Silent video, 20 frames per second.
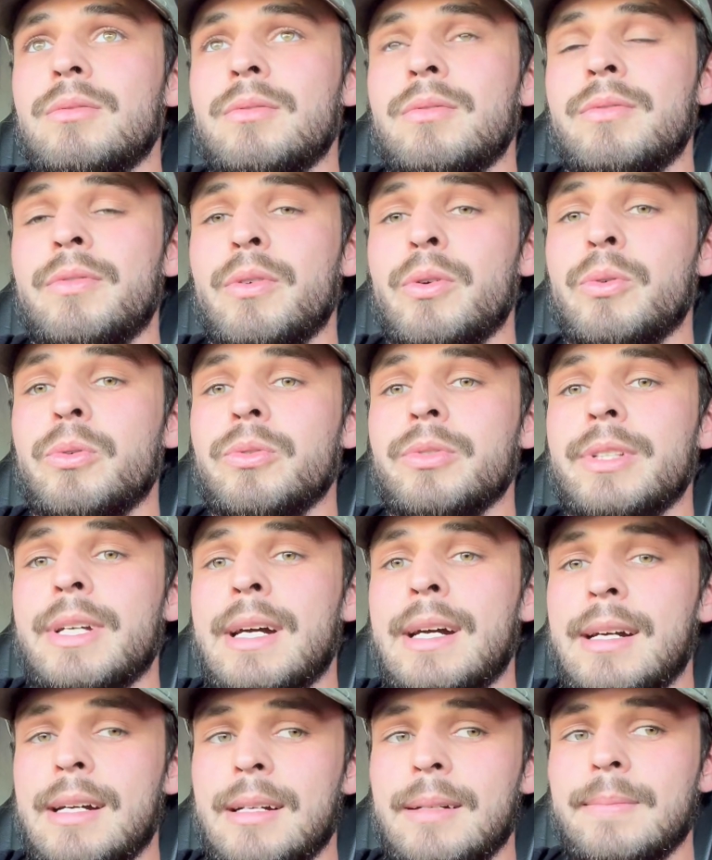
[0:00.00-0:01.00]
full
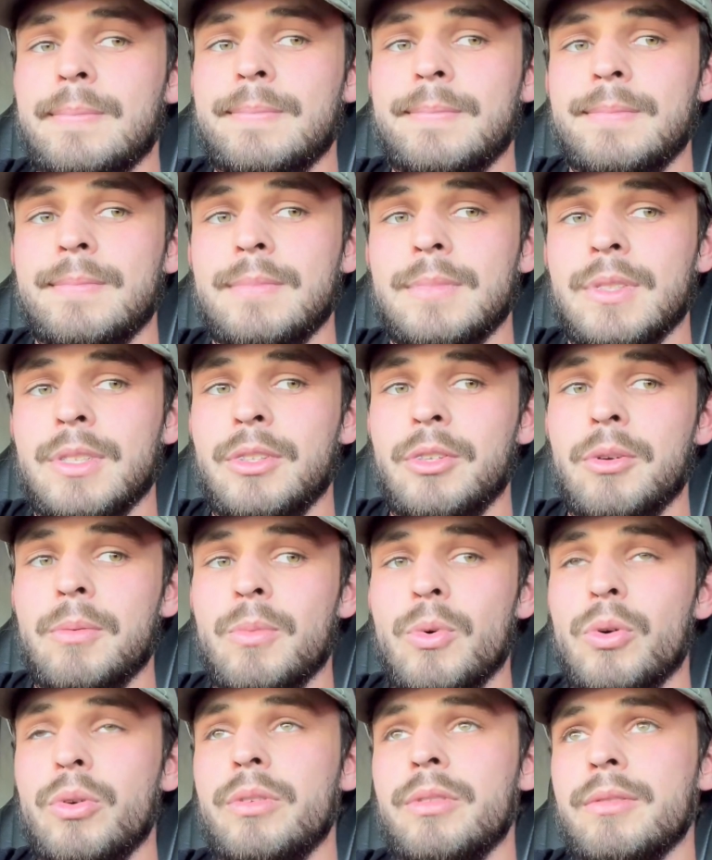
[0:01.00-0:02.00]
time, a little
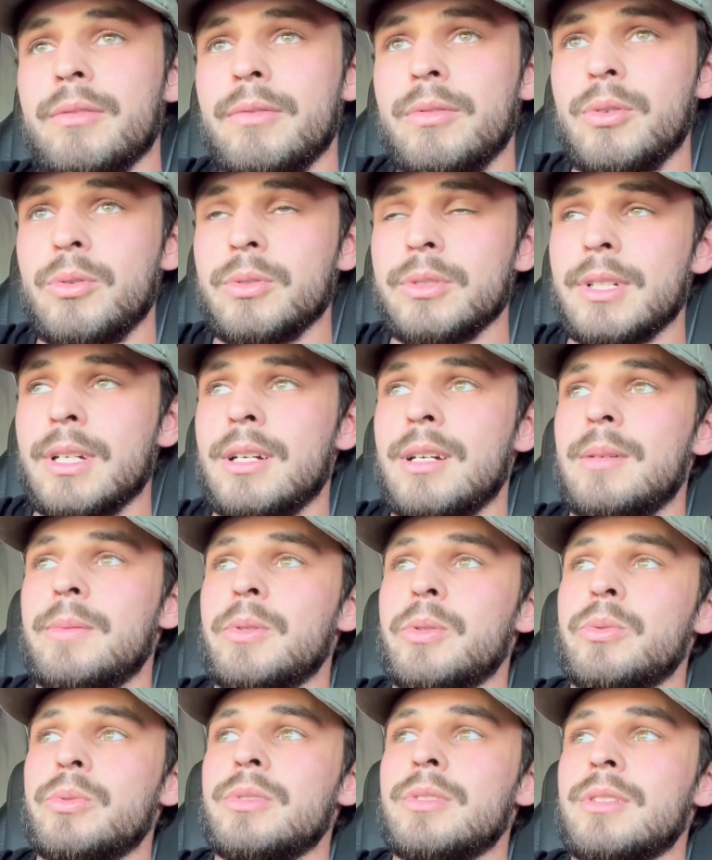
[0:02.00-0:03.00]
more than full time.
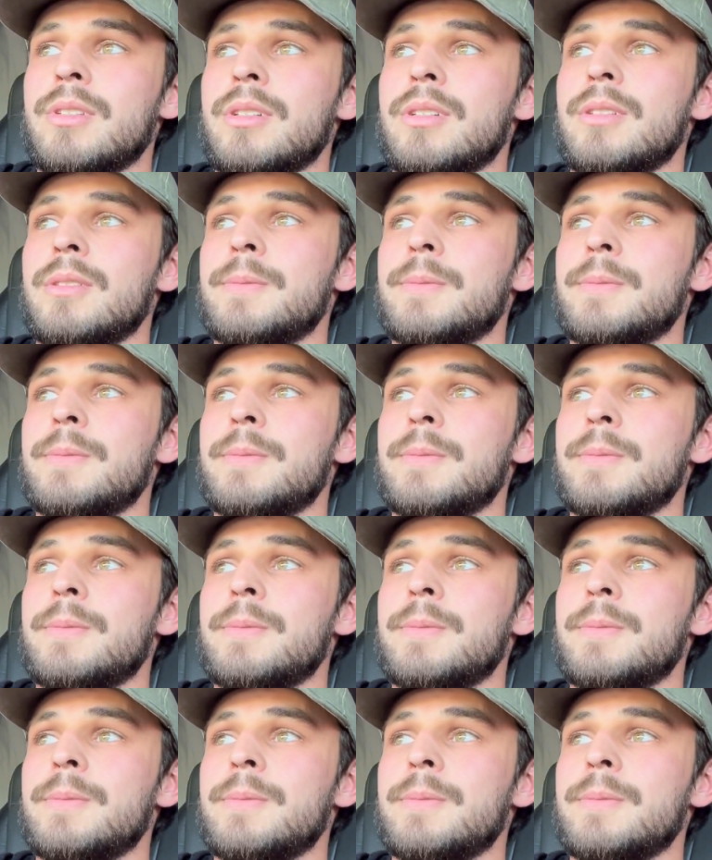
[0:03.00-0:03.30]
It was